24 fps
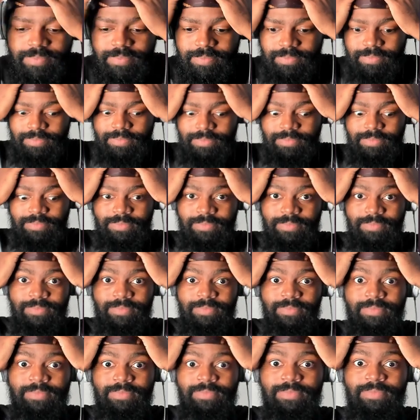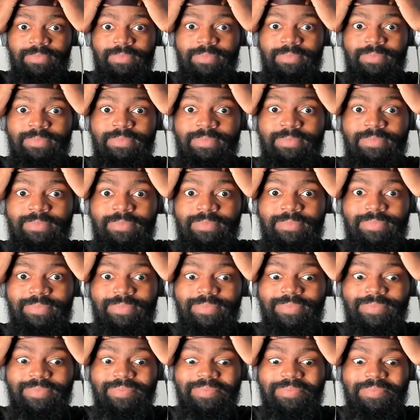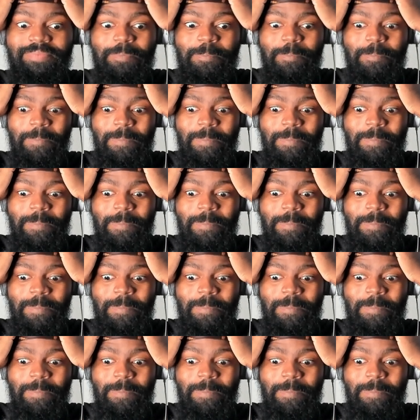[no speech]